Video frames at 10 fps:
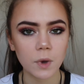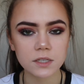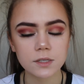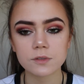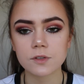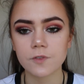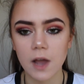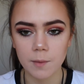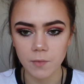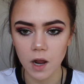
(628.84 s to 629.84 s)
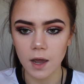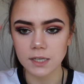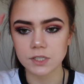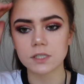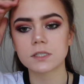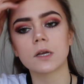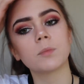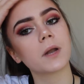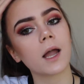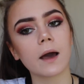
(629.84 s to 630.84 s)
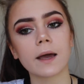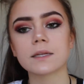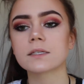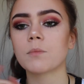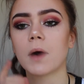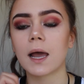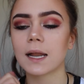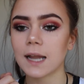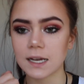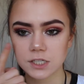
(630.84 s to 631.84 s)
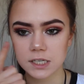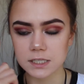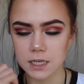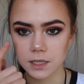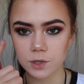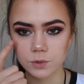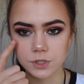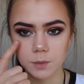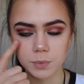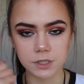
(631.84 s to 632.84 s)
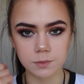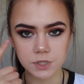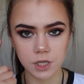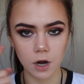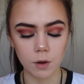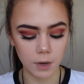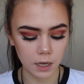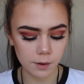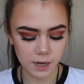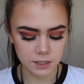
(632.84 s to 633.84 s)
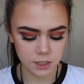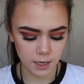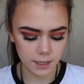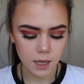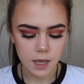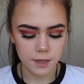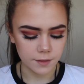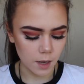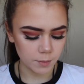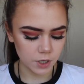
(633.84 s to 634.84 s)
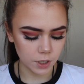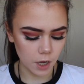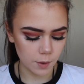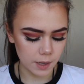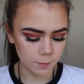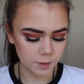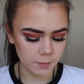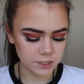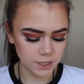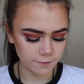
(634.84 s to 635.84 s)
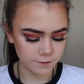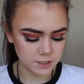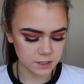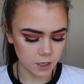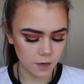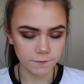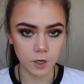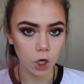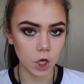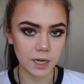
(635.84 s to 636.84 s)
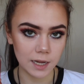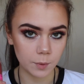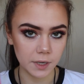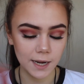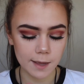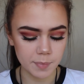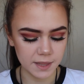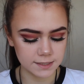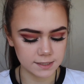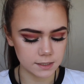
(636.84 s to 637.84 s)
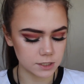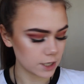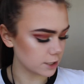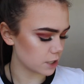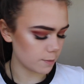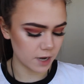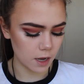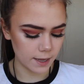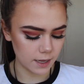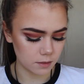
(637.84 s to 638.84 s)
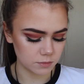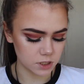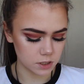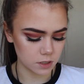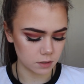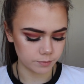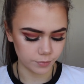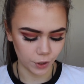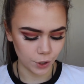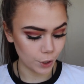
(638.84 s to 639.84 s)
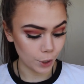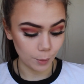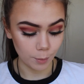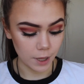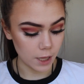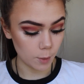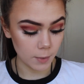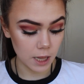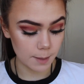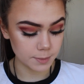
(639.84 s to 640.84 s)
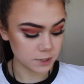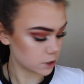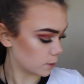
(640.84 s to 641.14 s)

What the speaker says: whilst I was off camera, I just applied my lashes and then also put some mascara on my lower lash line. Now I'm going to go in with my Jeffree Star Blur Liquid Lip. This is in the shade Gemini, and I'm just going to put that on my lips,